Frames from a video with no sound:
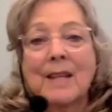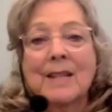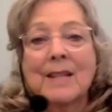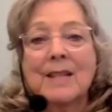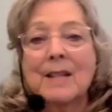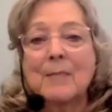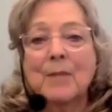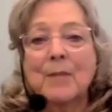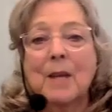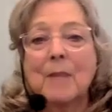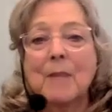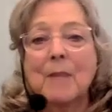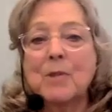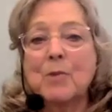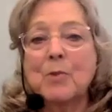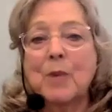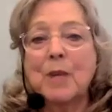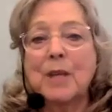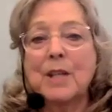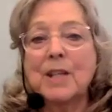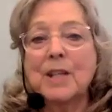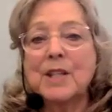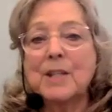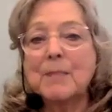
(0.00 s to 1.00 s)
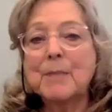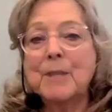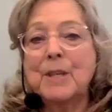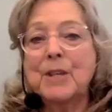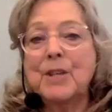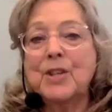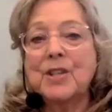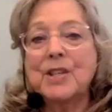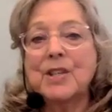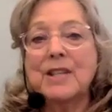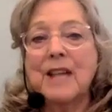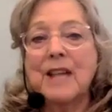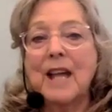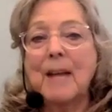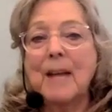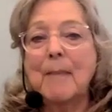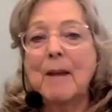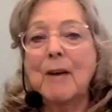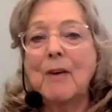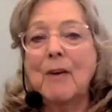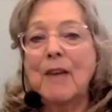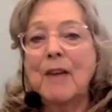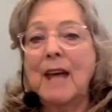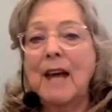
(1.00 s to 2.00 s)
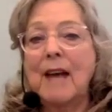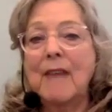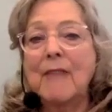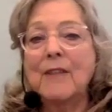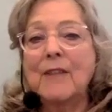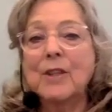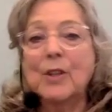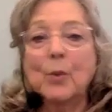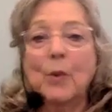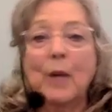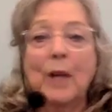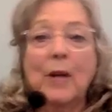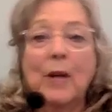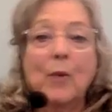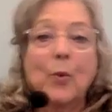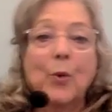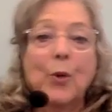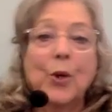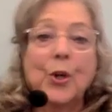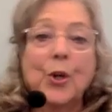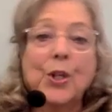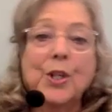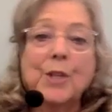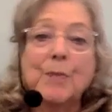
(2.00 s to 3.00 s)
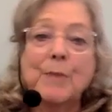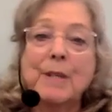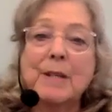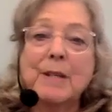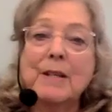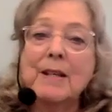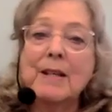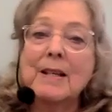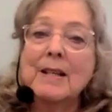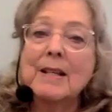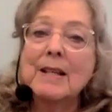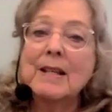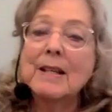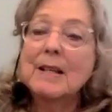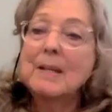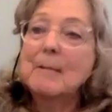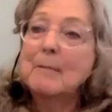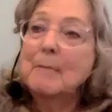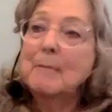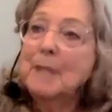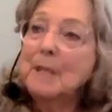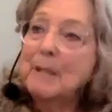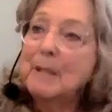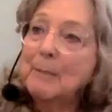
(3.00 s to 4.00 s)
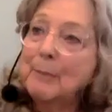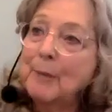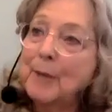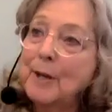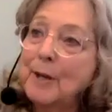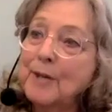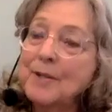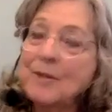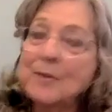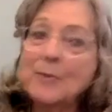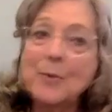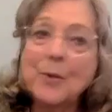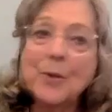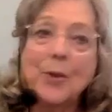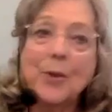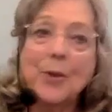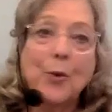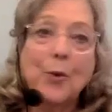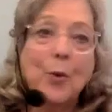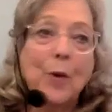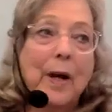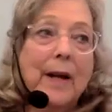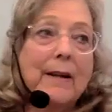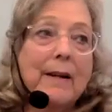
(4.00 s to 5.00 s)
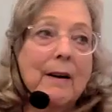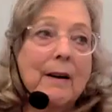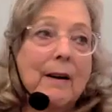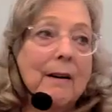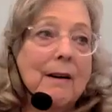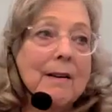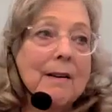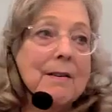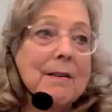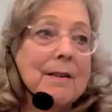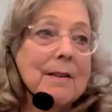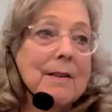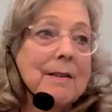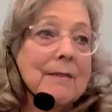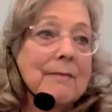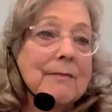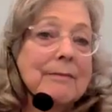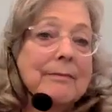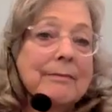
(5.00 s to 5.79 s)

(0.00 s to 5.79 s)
Sometimes right speech is not about having the right words, but being present with the right heart.